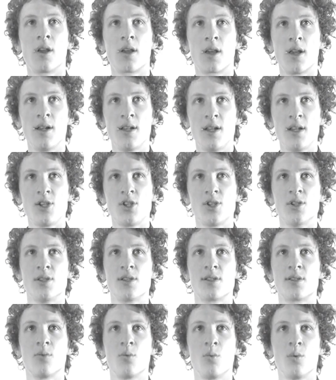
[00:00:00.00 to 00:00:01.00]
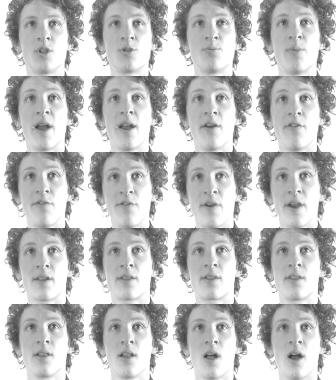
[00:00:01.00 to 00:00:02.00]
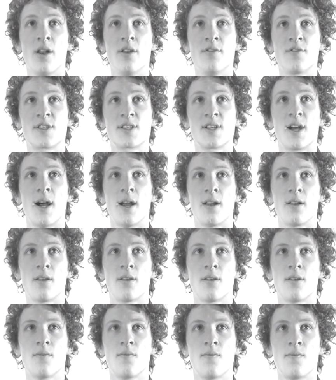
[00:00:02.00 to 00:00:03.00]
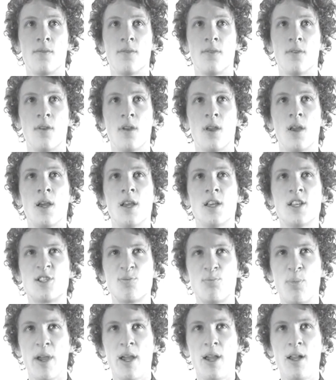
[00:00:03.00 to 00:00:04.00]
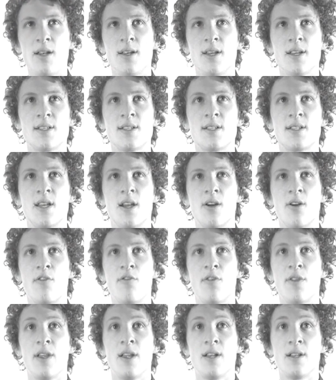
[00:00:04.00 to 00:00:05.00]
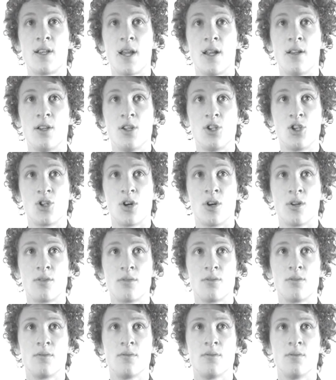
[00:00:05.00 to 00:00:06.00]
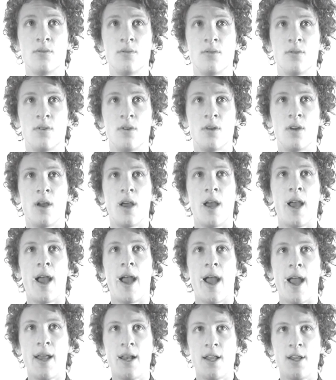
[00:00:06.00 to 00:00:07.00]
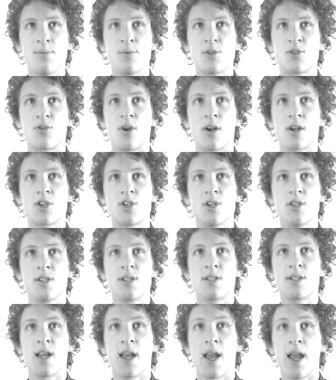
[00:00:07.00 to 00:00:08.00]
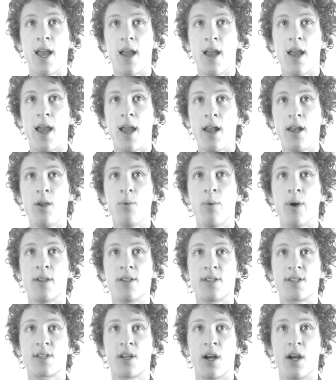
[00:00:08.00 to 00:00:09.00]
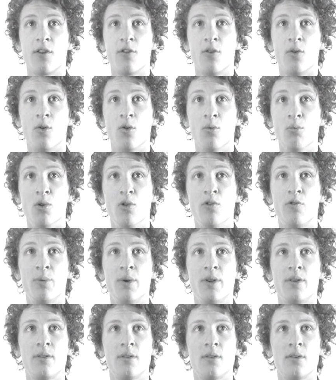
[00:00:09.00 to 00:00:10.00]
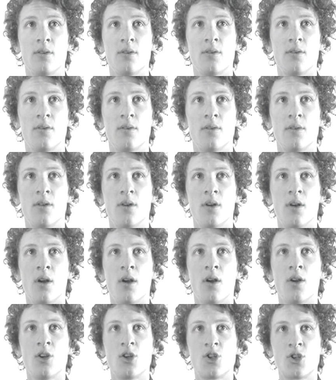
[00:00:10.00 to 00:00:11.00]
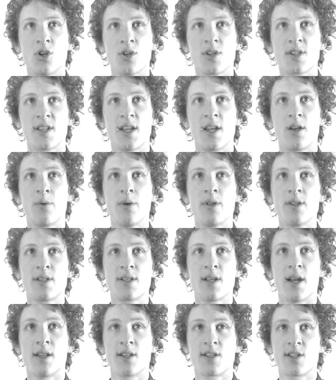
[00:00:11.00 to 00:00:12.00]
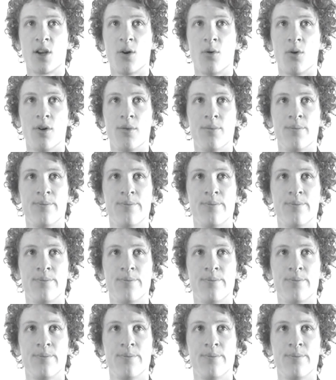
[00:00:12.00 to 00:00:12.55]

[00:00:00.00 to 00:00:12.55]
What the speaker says: conditions which may affect the line of sight, speed necessary for the intended shot, any obstructions to anyone's sight or movement, shot sequence, and so on.